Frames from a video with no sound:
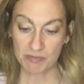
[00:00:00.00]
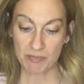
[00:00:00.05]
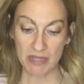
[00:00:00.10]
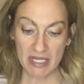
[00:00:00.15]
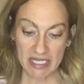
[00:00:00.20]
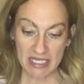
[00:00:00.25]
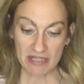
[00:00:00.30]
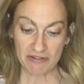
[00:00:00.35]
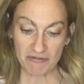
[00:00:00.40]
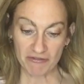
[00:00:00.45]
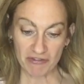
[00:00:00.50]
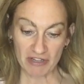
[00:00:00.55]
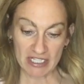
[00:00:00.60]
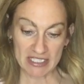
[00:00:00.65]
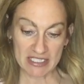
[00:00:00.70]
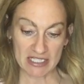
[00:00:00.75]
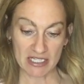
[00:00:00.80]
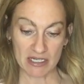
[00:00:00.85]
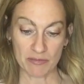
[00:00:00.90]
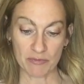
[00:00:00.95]
being
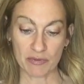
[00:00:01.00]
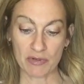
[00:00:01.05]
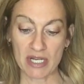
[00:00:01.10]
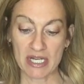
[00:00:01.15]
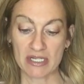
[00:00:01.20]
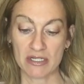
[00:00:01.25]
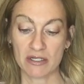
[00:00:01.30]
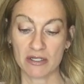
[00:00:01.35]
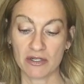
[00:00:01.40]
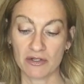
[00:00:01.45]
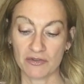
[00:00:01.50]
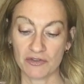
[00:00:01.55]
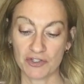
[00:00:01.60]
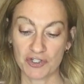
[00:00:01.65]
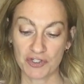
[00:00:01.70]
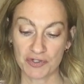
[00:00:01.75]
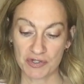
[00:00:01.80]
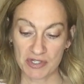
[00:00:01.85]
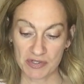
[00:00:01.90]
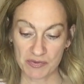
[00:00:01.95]
inflicted and prayed none of the
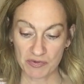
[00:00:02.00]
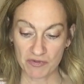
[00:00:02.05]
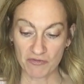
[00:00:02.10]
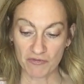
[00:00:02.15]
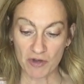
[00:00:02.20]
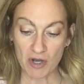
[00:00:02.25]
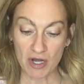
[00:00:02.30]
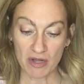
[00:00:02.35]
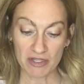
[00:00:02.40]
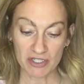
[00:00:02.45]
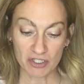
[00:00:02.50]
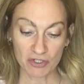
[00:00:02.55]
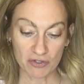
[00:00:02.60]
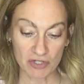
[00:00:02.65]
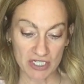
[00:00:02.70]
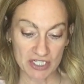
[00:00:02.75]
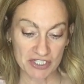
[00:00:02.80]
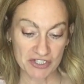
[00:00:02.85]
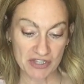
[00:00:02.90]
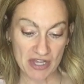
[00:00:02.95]
trees would fall and
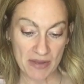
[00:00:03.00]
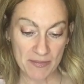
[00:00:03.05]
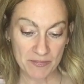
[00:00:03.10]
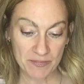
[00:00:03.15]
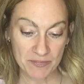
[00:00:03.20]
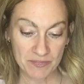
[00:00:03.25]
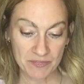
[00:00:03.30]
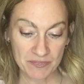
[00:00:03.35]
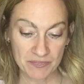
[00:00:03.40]
crush them.